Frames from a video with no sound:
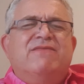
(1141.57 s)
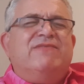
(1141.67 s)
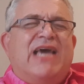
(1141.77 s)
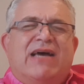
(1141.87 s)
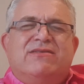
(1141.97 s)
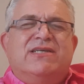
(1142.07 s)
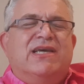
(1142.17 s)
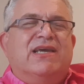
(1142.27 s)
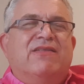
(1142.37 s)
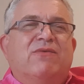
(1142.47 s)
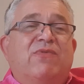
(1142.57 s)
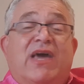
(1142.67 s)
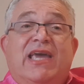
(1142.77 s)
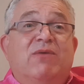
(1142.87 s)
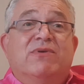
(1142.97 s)
of doubting
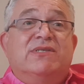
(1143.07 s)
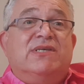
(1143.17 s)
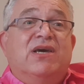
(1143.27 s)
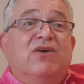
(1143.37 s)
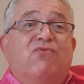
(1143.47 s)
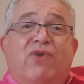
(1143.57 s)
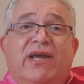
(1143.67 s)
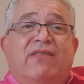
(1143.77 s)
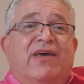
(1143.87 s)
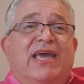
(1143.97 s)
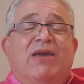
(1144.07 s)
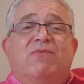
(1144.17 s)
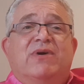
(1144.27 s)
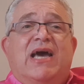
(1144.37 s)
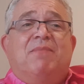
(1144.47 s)
that he was real, that he
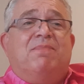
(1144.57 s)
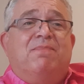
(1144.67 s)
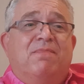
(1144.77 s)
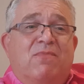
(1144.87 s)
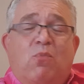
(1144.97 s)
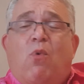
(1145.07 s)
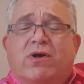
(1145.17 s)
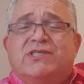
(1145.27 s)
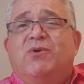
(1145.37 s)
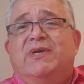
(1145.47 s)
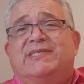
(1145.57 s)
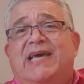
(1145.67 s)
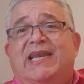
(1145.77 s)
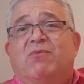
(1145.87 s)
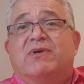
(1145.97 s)
had was who he
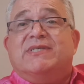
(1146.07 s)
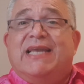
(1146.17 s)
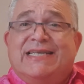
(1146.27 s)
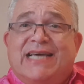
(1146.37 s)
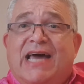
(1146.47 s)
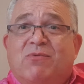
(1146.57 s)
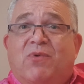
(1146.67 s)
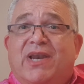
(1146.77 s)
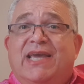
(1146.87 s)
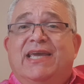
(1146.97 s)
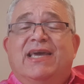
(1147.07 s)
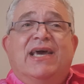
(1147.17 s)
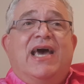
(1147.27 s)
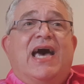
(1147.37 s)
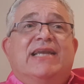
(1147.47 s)
said he was, that he'd done what he
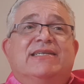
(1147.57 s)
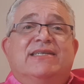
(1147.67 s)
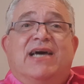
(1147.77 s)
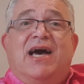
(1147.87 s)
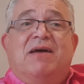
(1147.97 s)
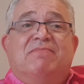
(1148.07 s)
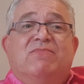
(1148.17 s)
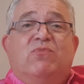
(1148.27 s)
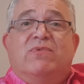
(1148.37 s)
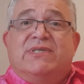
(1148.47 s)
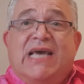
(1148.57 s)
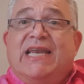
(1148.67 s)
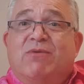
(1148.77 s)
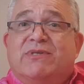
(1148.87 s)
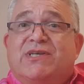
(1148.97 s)
had
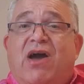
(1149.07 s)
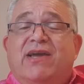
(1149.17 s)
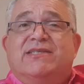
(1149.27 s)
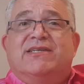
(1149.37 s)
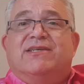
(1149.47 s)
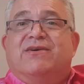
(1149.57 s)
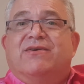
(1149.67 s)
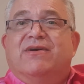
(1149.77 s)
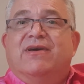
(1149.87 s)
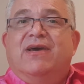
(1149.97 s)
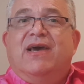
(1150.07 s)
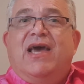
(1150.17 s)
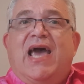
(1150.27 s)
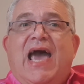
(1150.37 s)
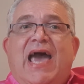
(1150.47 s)
said he was going to do.
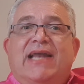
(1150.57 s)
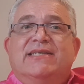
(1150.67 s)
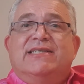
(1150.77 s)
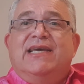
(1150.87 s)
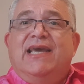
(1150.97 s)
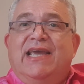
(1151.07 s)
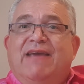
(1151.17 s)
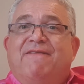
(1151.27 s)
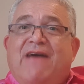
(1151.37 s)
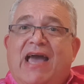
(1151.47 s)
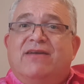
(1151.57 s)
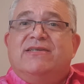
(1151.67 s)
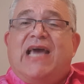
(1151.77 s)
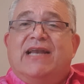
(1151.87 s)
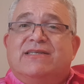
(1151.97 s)
And he
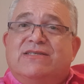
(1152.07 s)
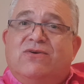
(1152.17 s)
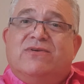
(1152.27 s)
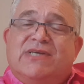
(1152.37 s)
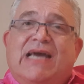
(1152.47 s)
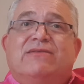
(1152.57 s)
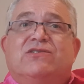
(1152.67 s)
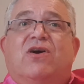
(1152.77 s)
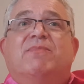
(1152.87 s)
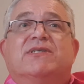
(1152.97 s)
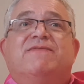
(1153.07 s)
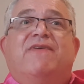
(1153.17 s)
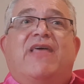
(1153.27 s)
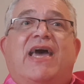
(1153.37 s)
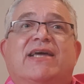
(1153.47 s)
found and sought out Thomas
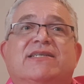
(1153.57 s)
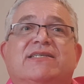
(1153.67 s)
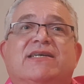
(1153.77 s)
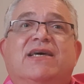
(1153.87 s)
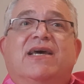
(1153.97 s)
for that.